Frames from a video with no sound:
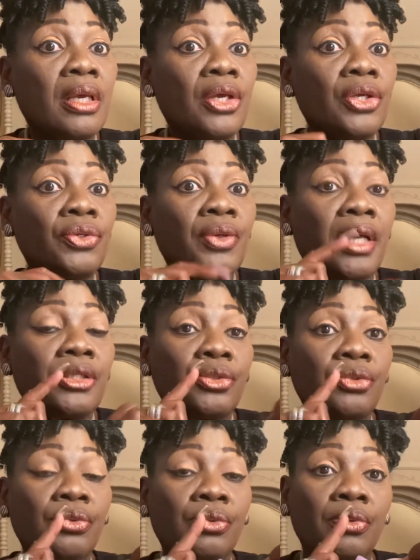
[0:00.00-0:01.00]
You got
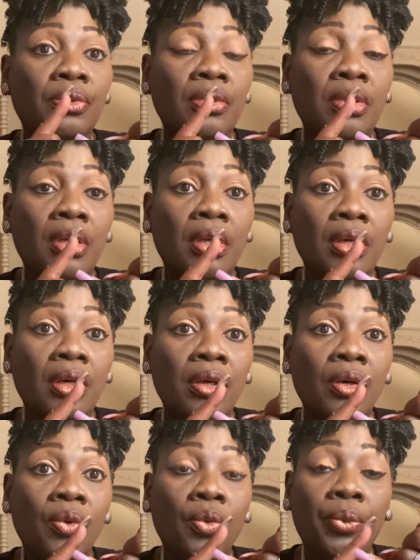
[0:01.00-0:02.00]
to
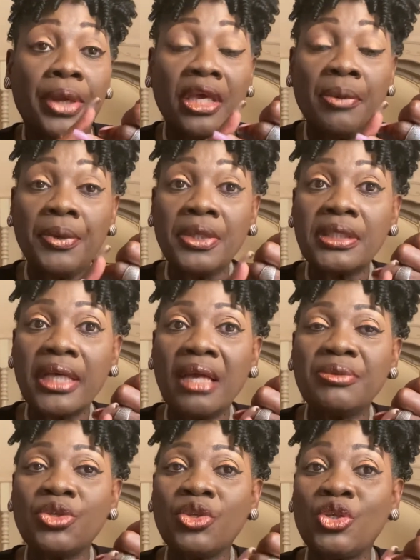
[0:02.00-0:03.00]
wake up on time
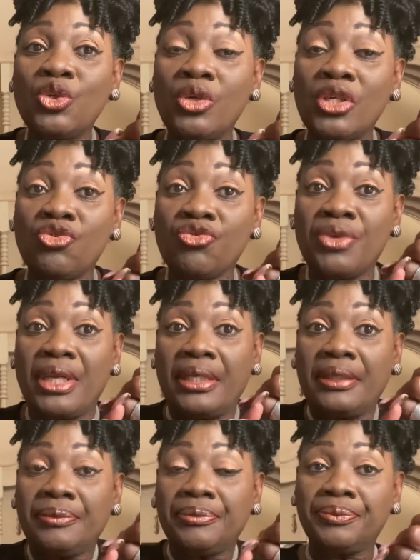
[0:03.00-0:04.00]
so that you can train.